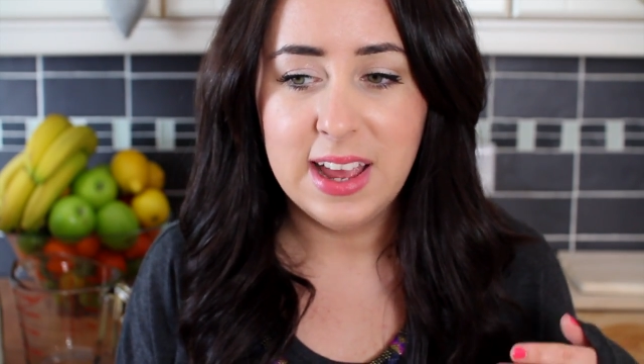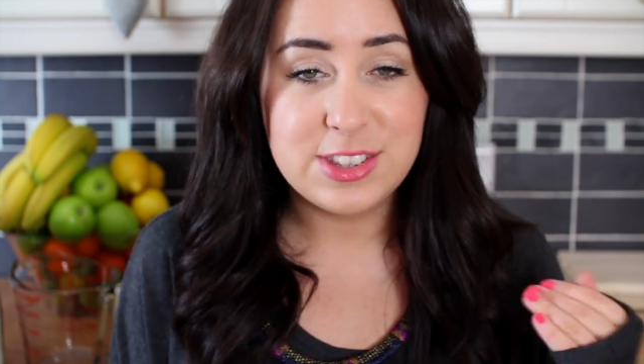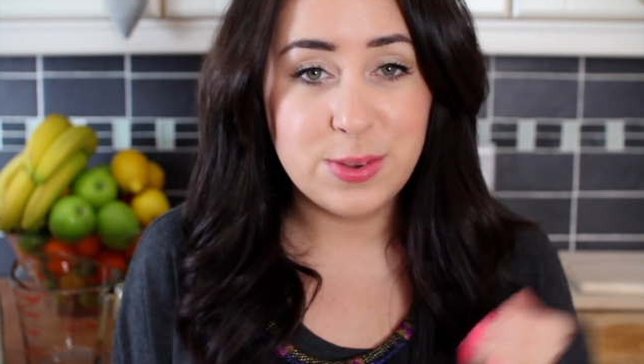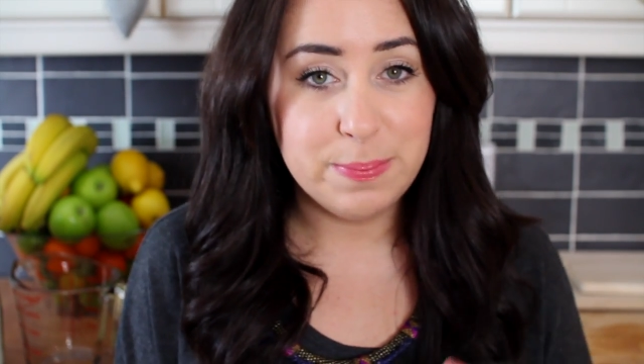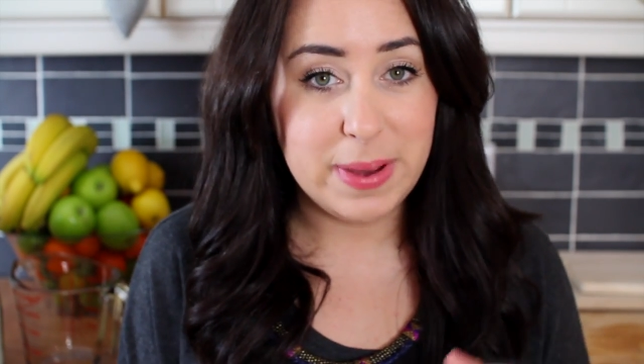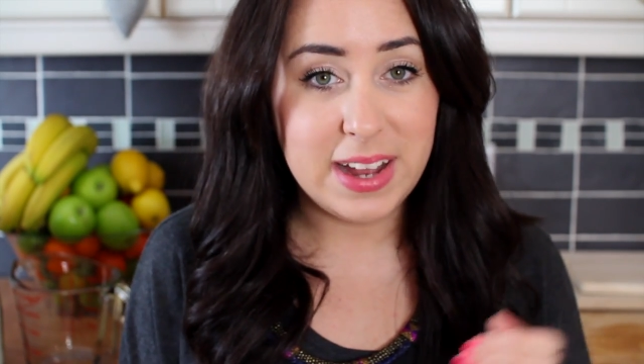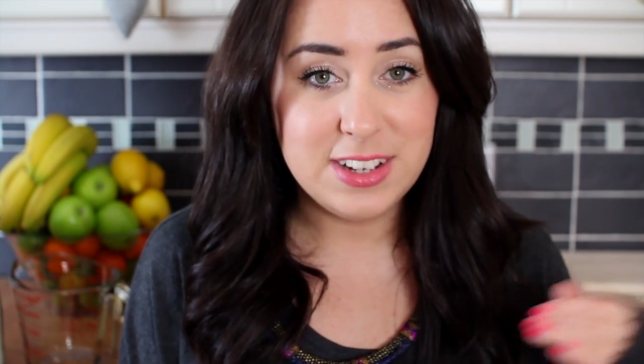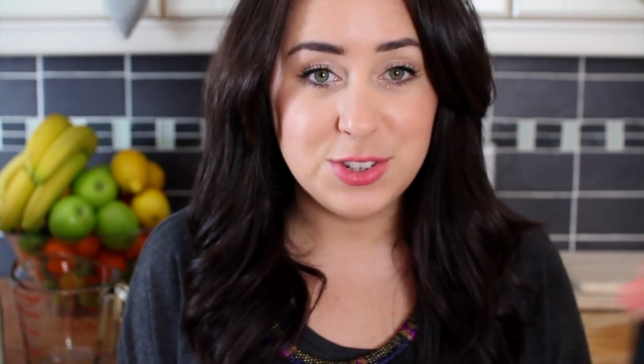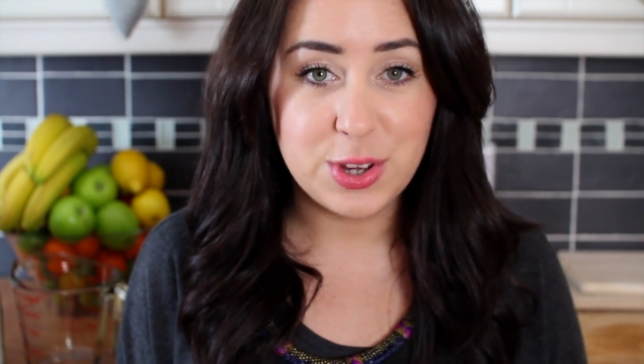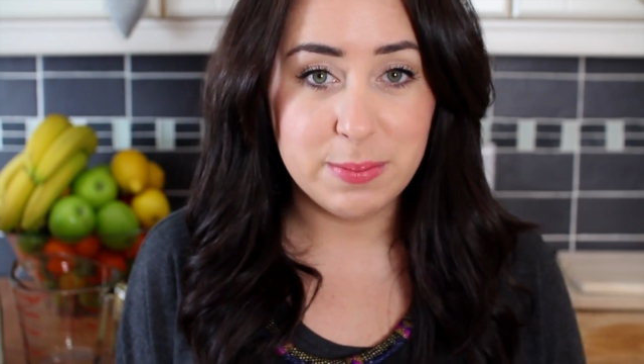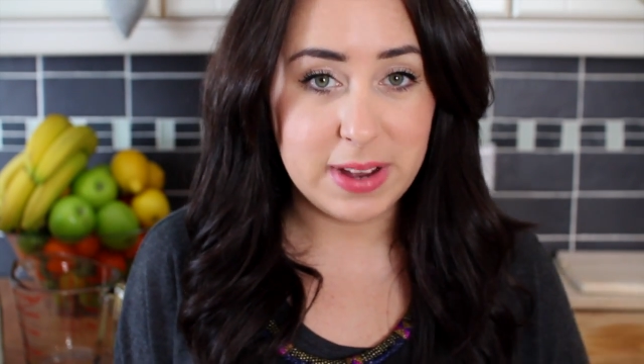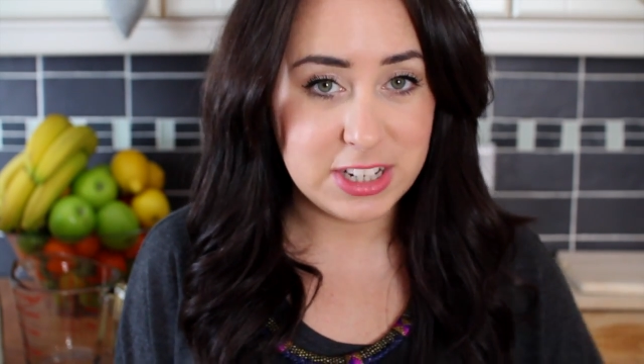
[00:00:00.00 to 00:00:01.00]
Some pans
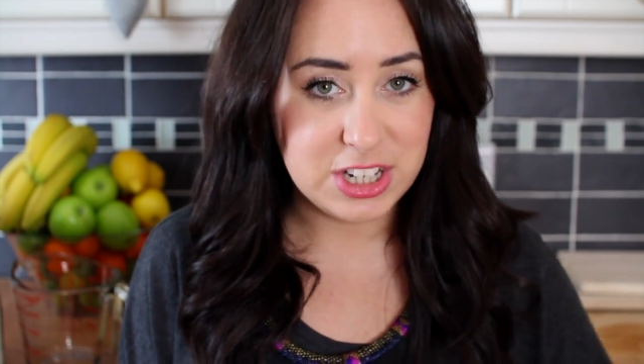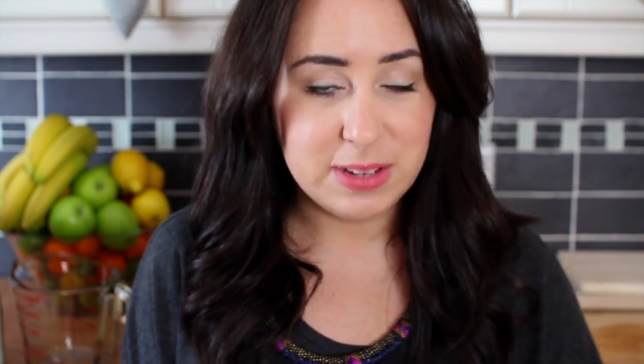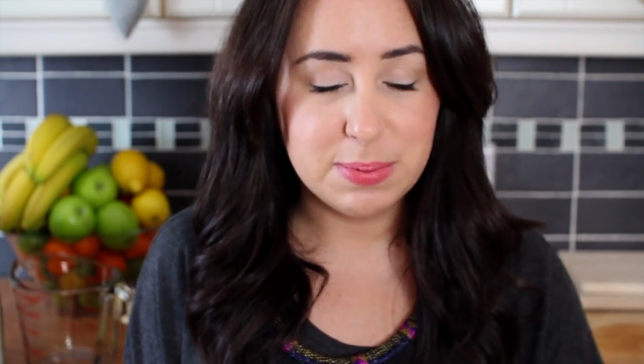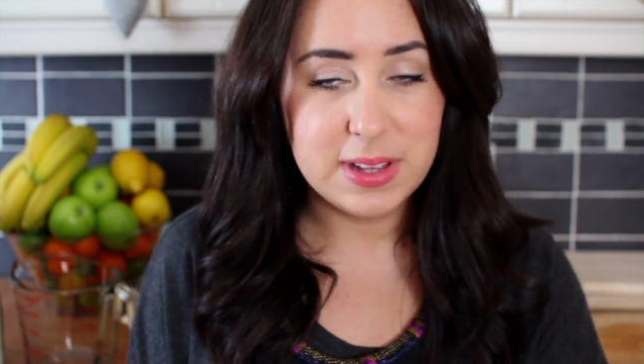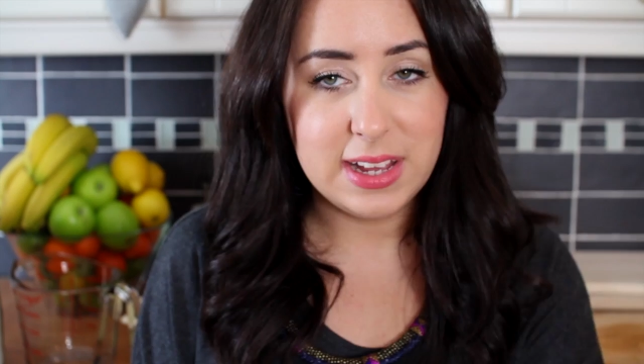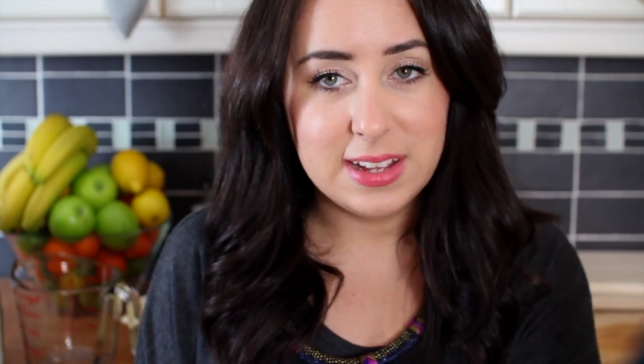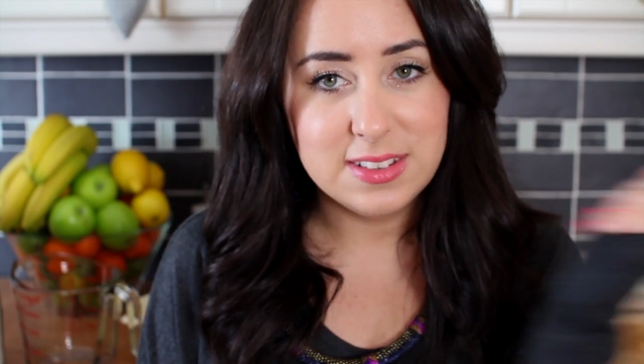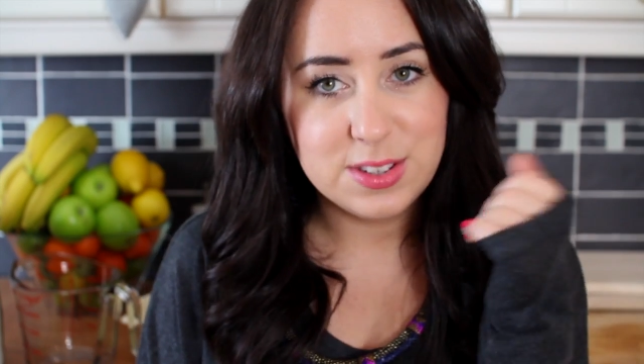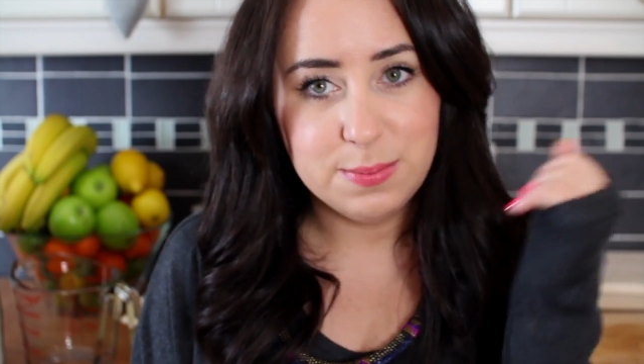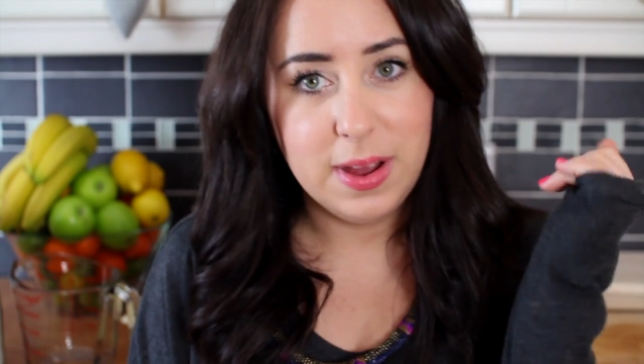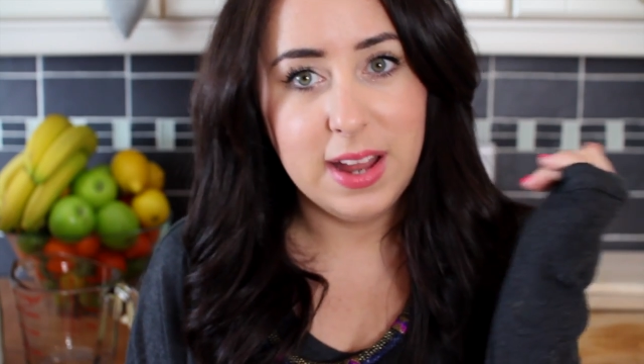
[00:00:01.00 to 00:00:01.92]
you can buy cheaply and some